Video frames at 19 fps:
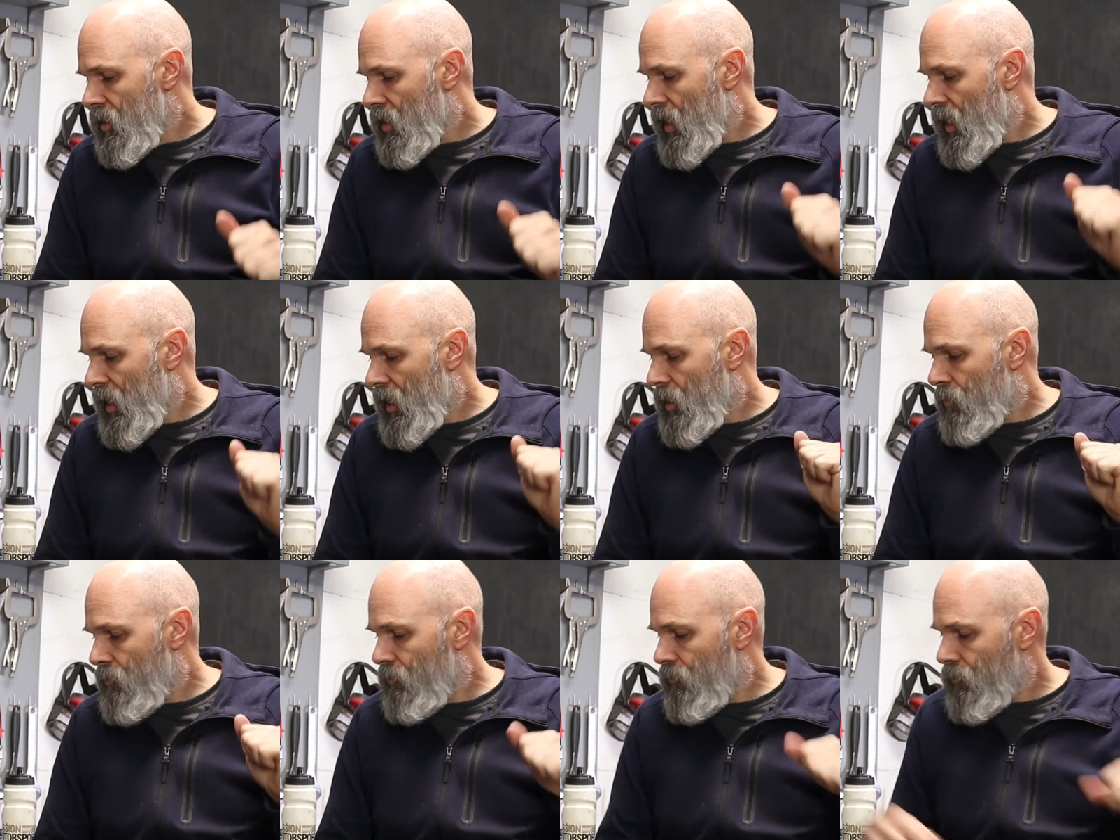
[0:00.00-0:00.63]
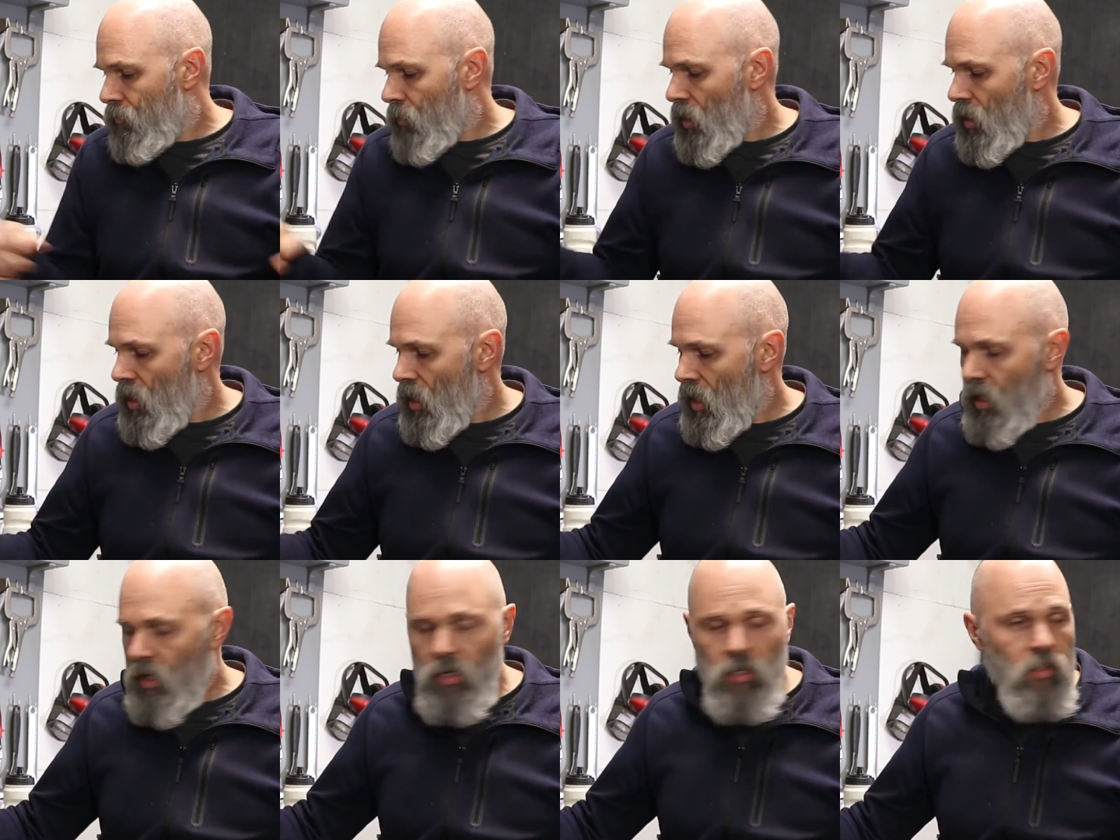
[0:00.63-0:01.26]

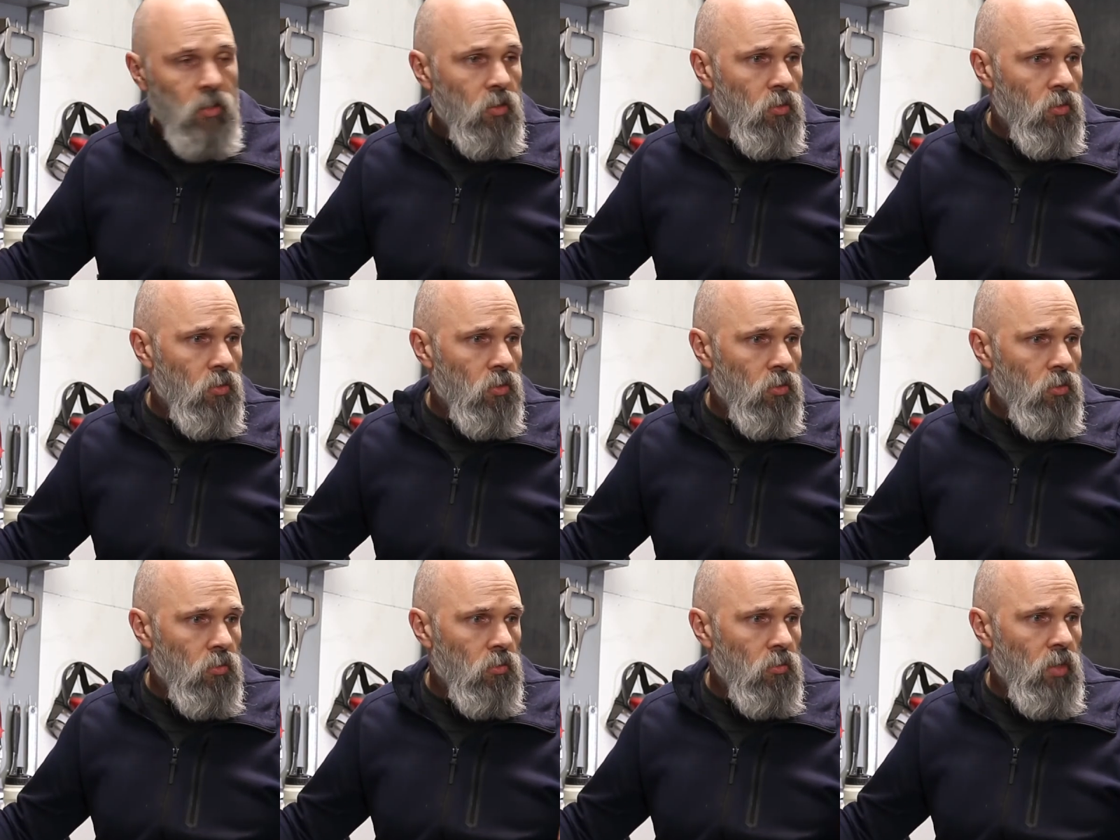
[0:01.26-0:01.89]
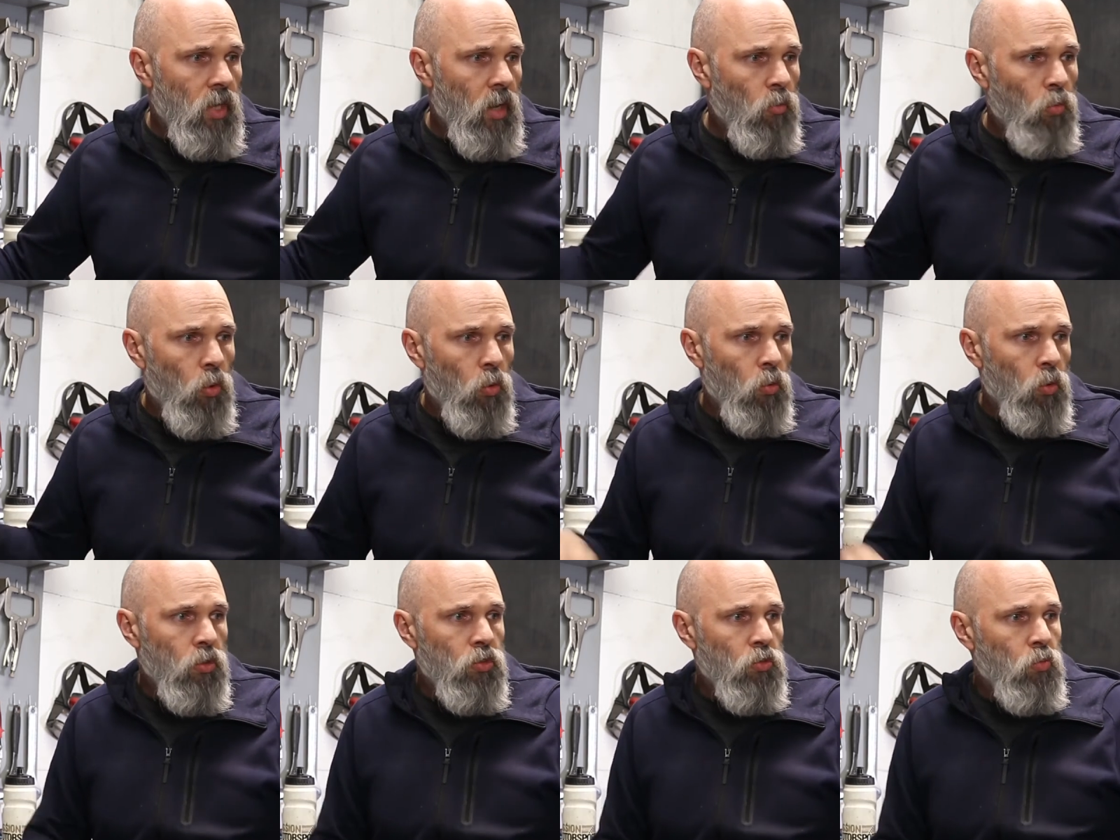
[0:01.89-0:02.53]
And yeah, what
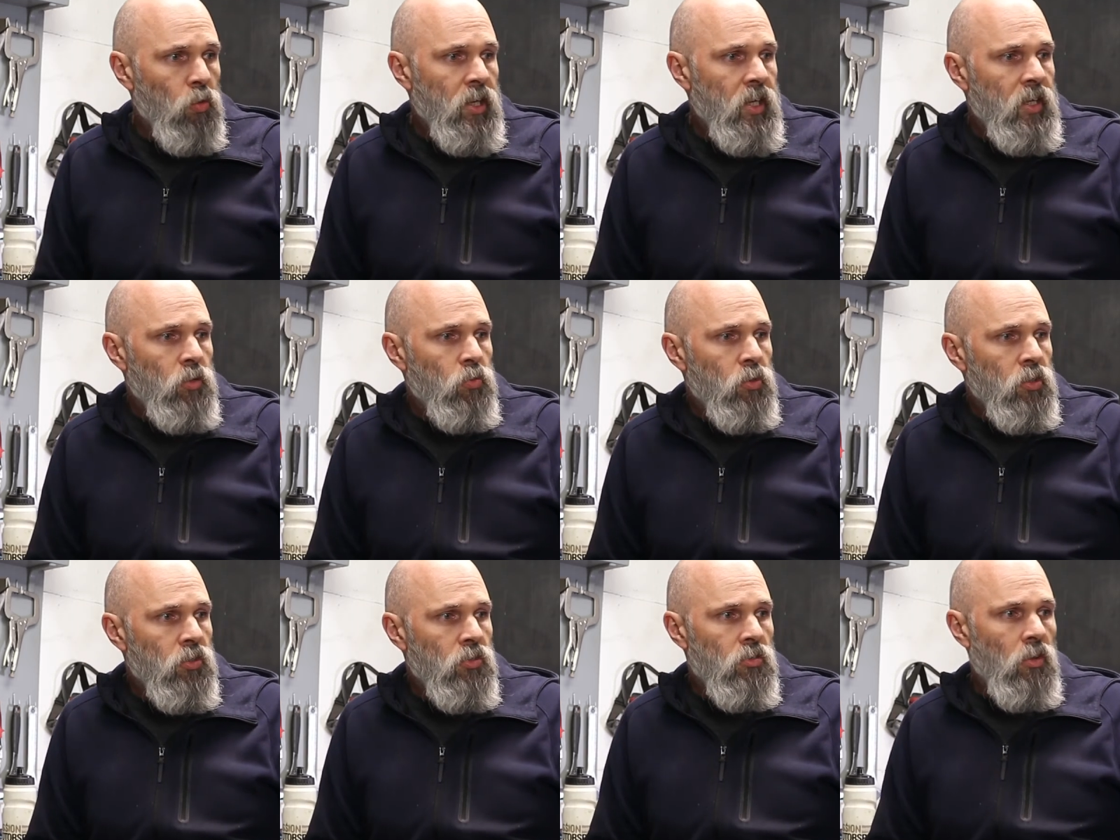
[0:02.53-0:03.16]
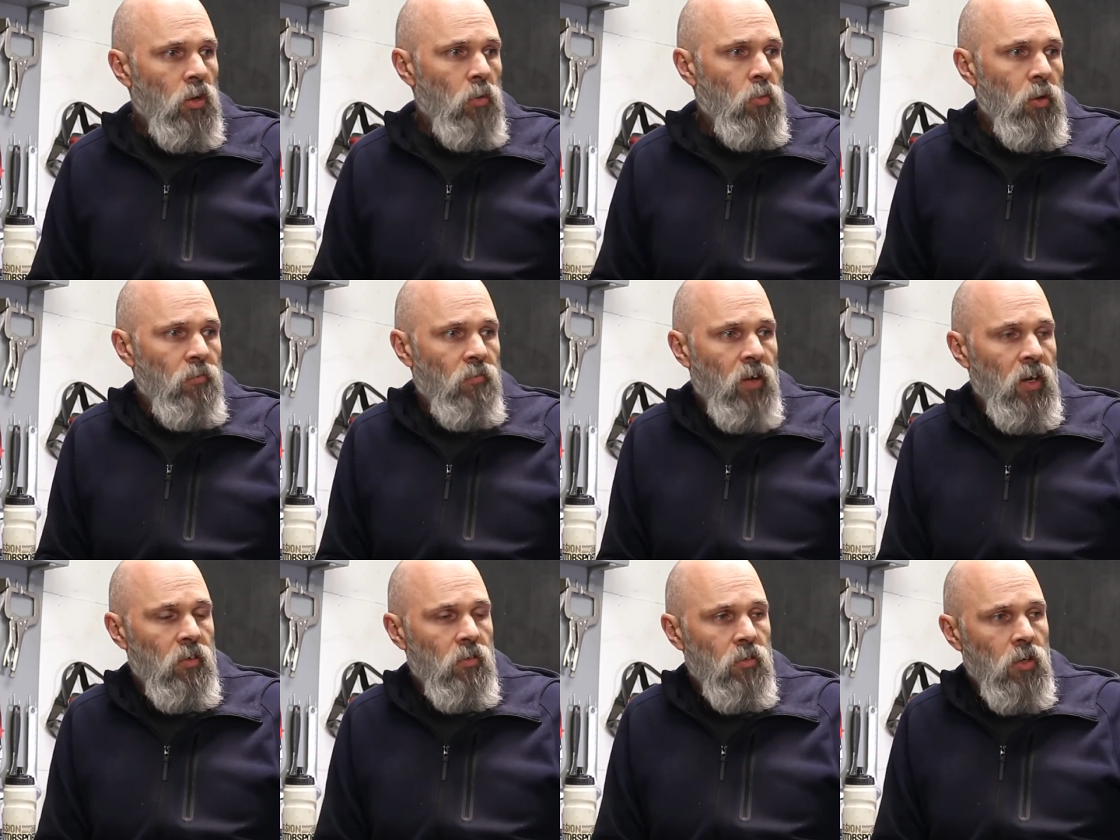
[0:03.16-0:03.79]
was weird was I went
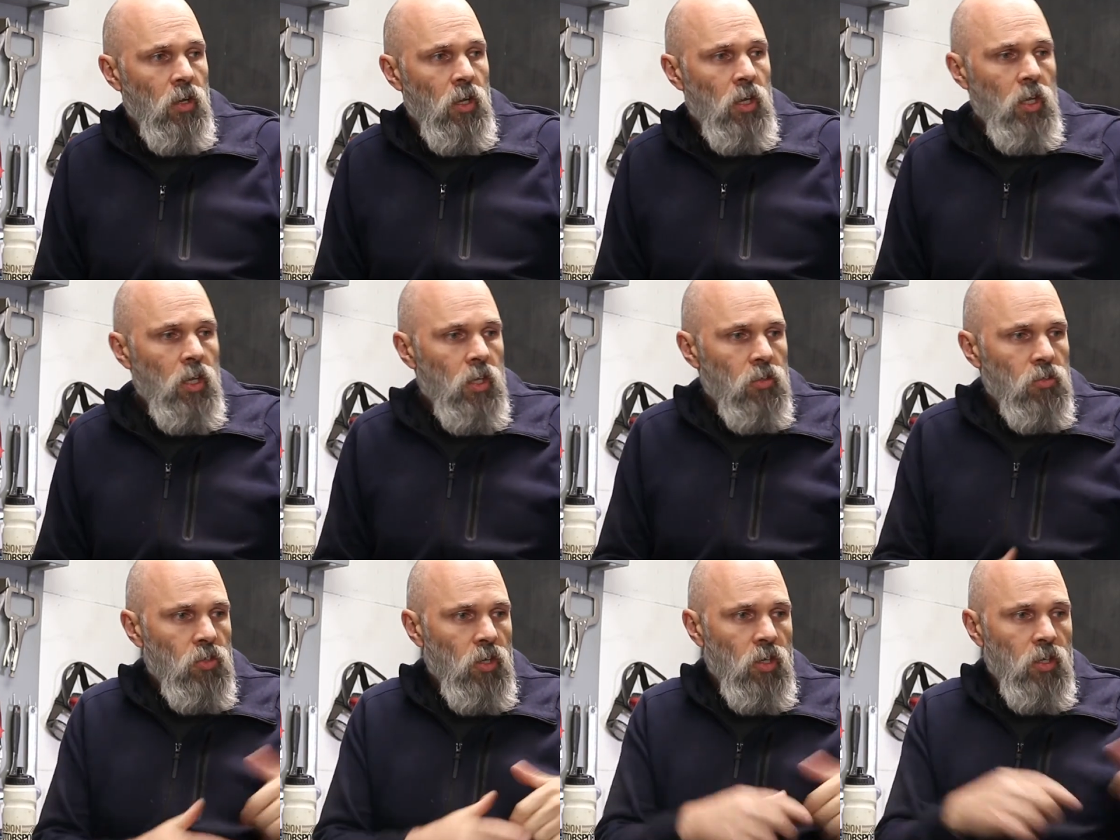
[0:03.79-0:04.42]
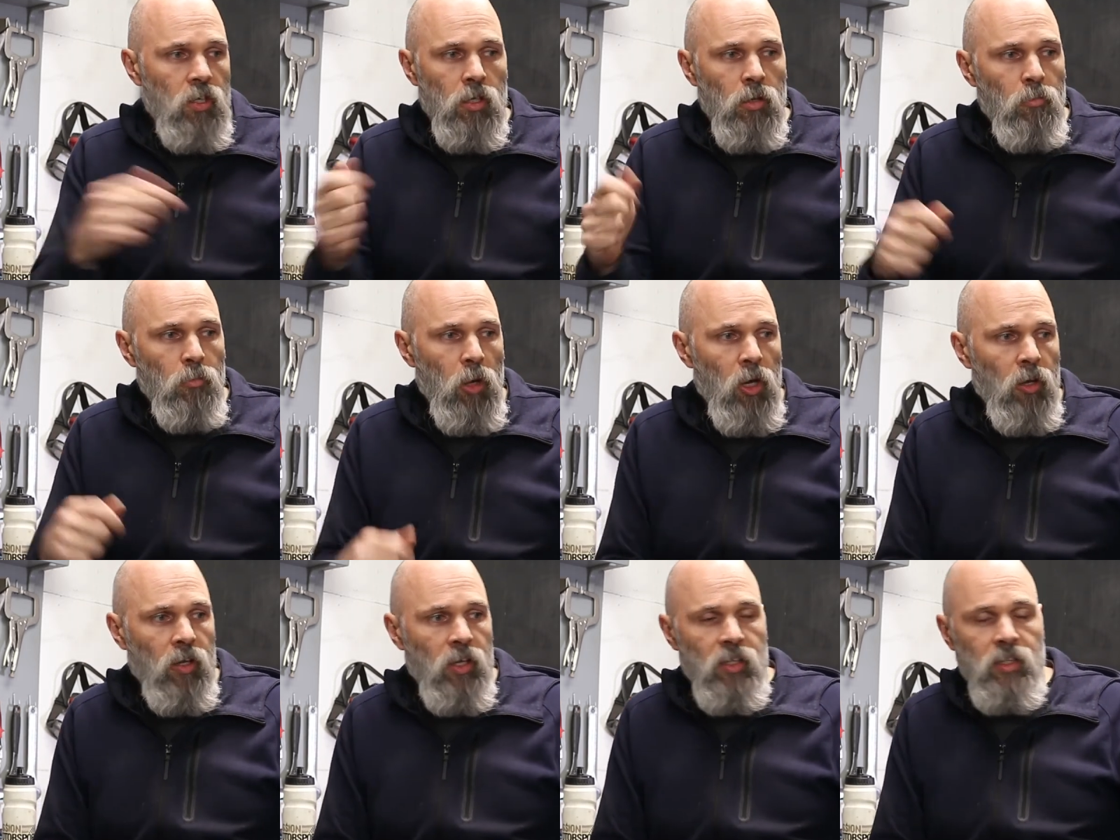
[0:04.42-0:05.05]
round, started
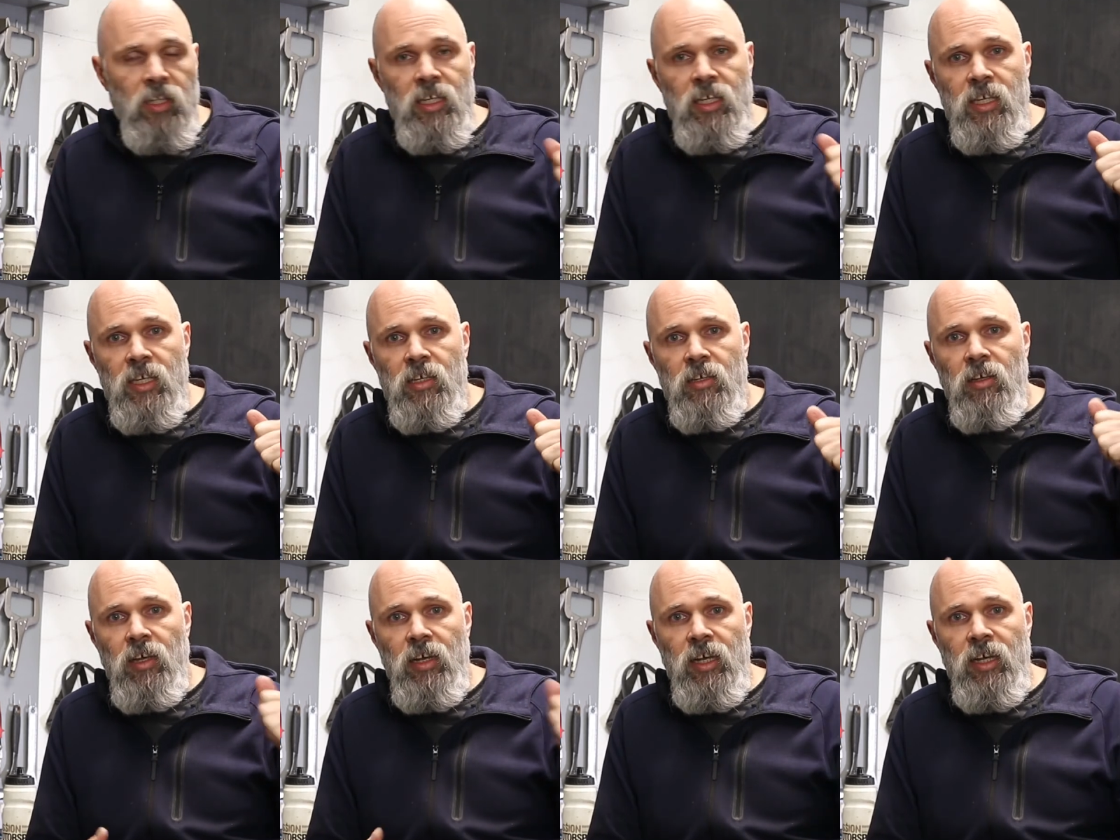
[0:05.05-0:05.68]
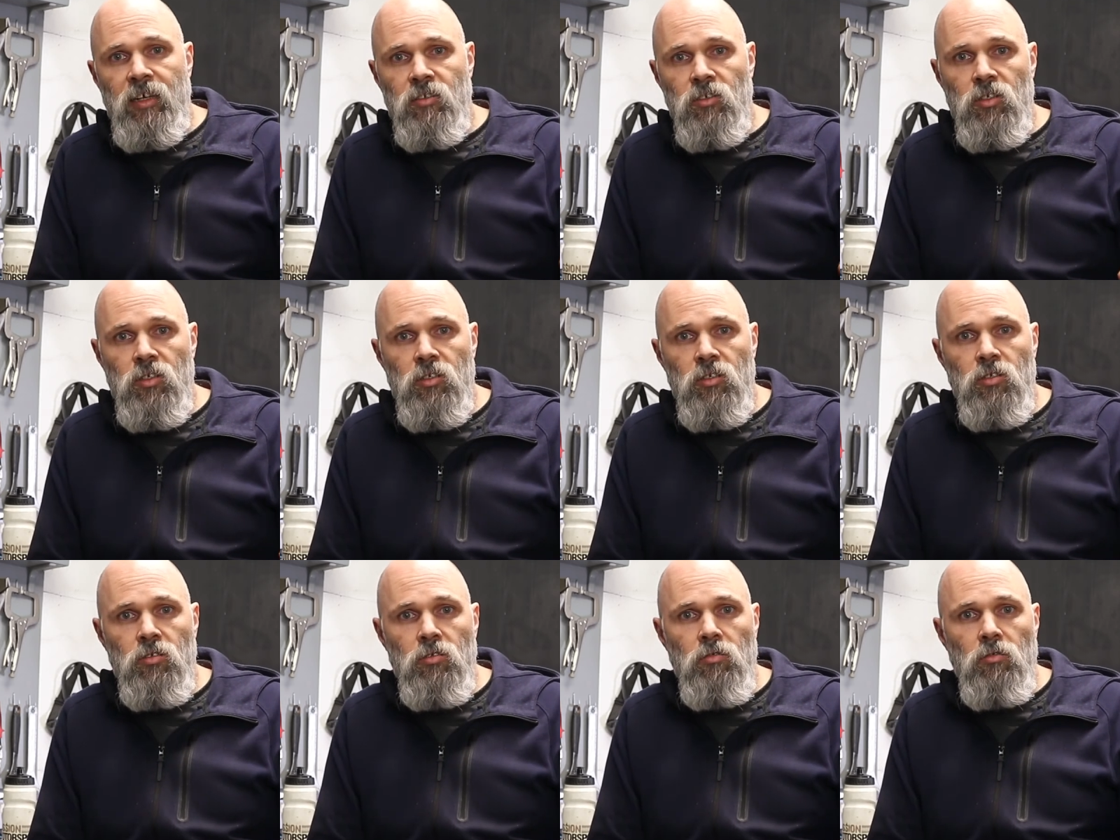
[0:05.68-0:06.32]
unplugging the
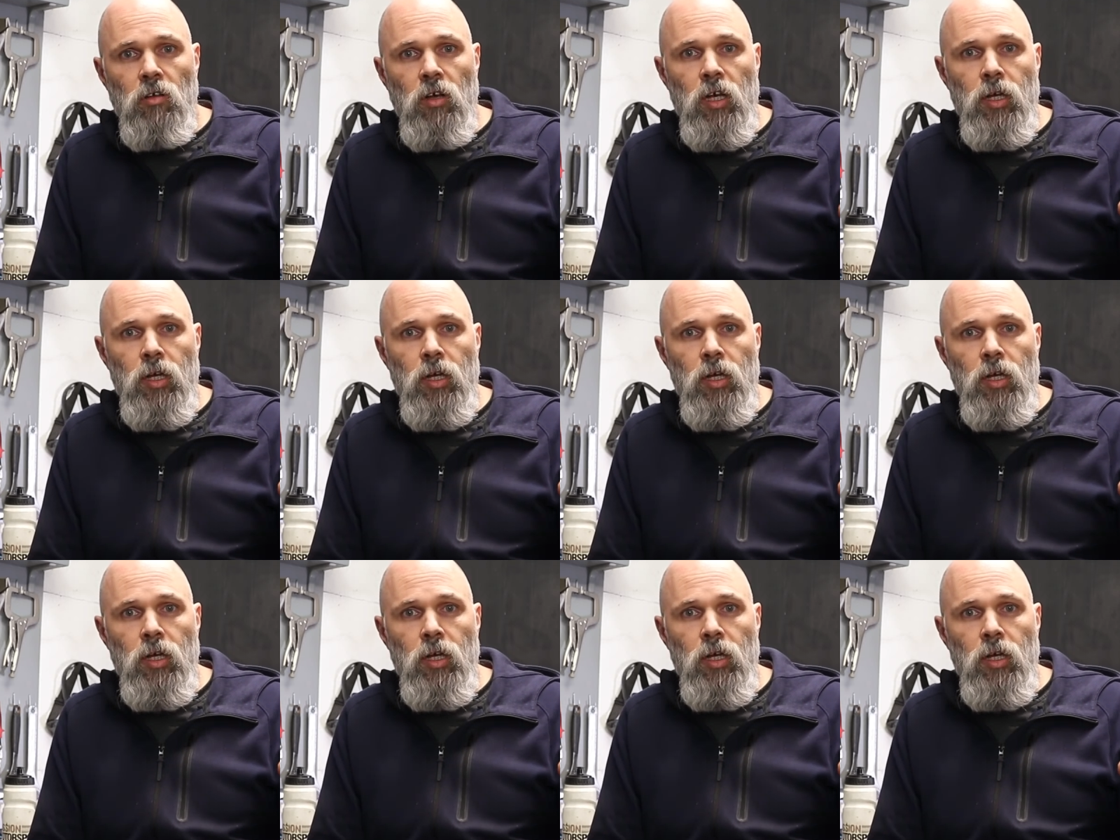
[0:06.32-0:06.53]
connectors